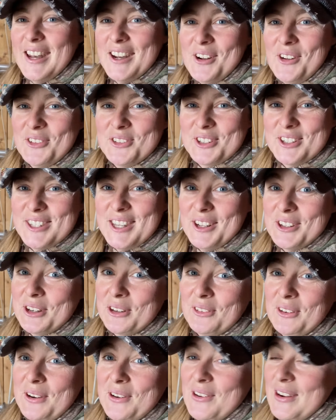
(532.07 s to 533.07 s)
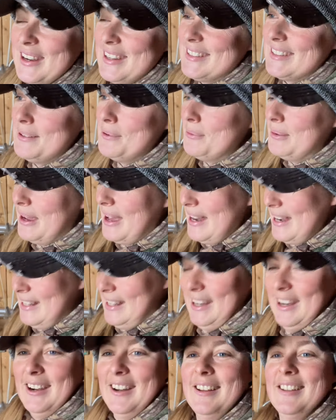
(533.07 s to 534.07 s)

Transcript: and ultrasound her real quick and see what we got in there.